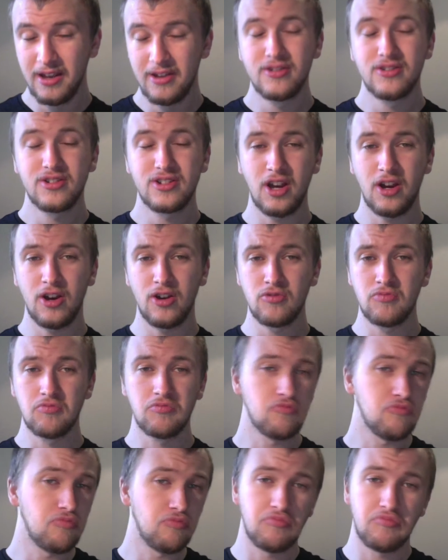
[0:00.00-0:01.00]
So,
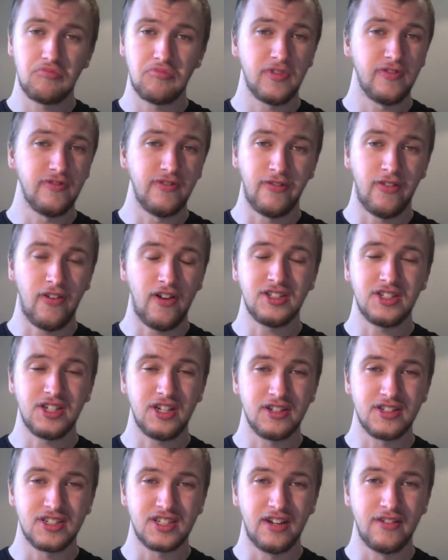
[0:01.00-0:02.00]
if you fancy
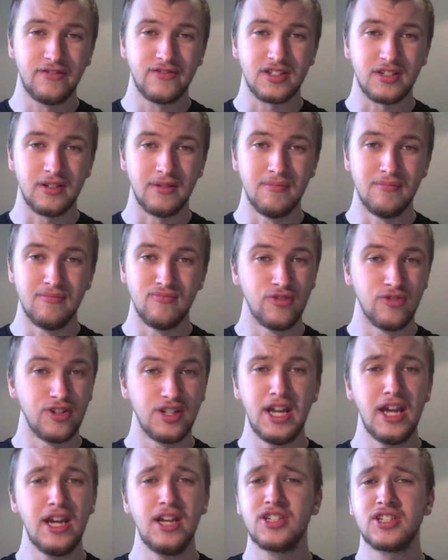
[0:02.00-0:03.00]
yourself some
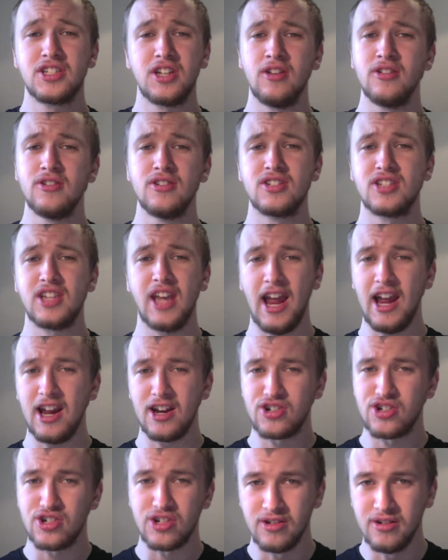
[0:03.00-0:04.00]
Renaissance
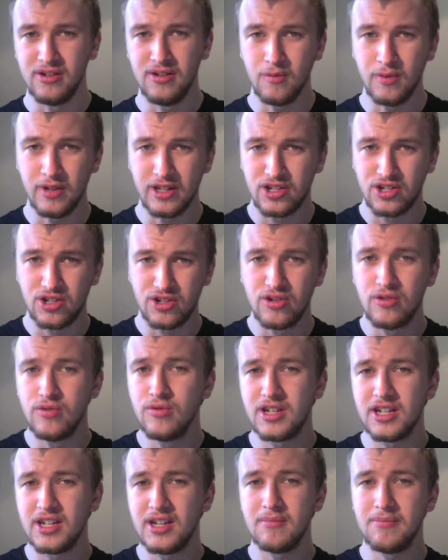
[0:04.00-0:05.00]
action with
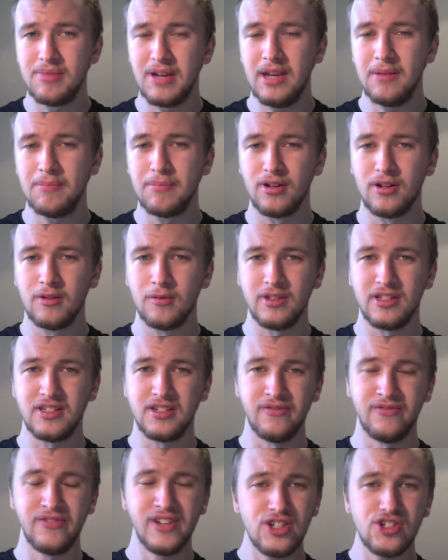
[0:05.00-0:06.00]
shooting people with
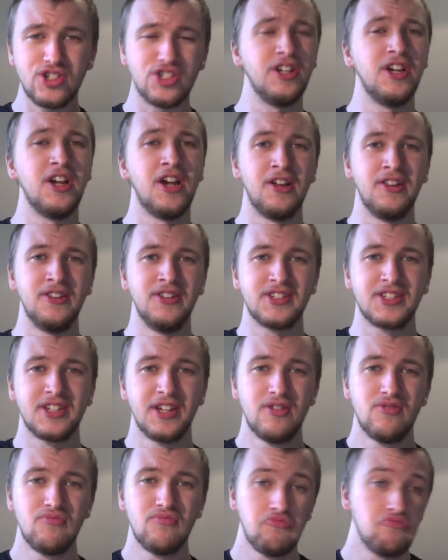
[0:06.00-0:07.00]
Da Vinci guns,
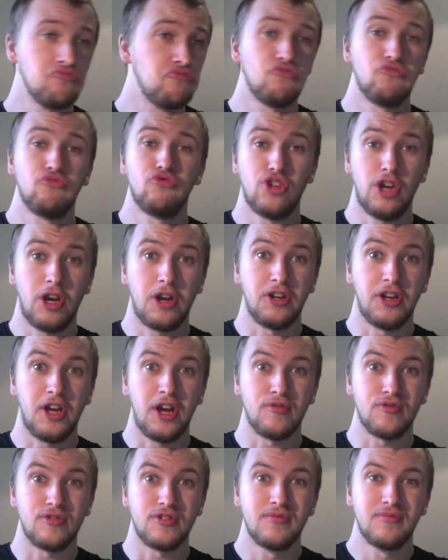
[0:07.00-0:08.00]
check it
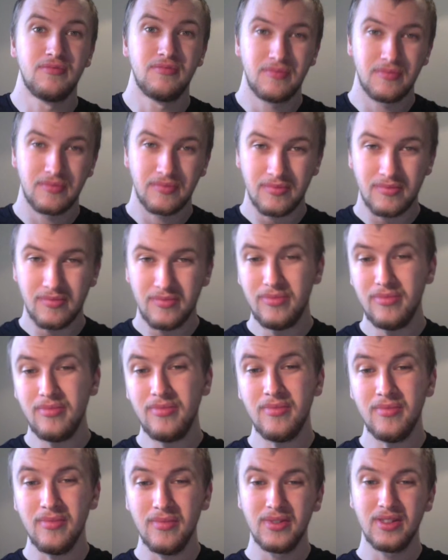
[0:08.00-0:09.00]
out.
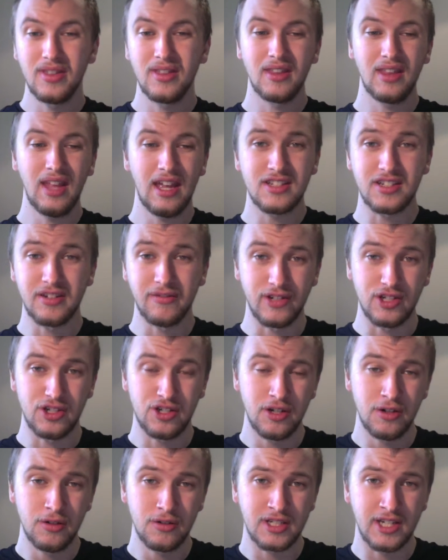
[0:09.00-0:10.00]
That's it for
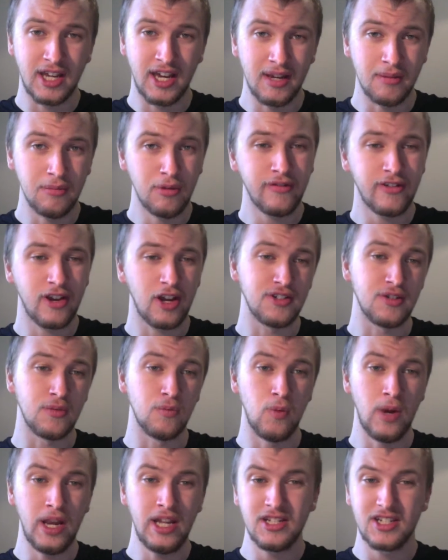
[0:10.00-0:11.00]
Tuesday. Moving on to
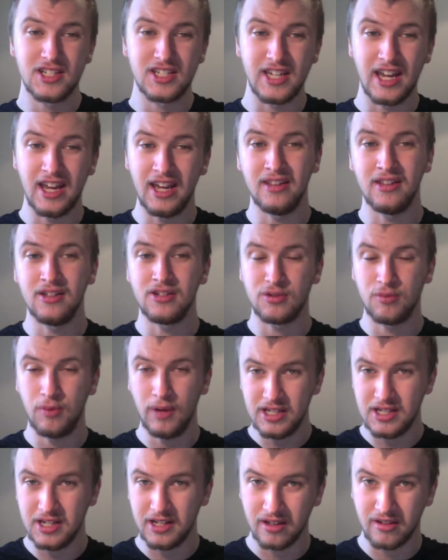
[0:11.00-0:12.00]
Wednesday, the
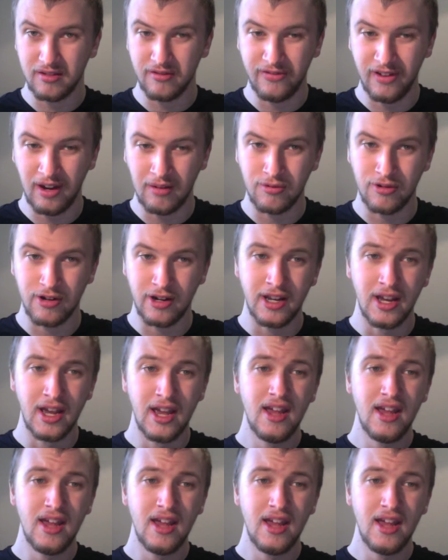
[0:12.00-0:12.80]
20th of February,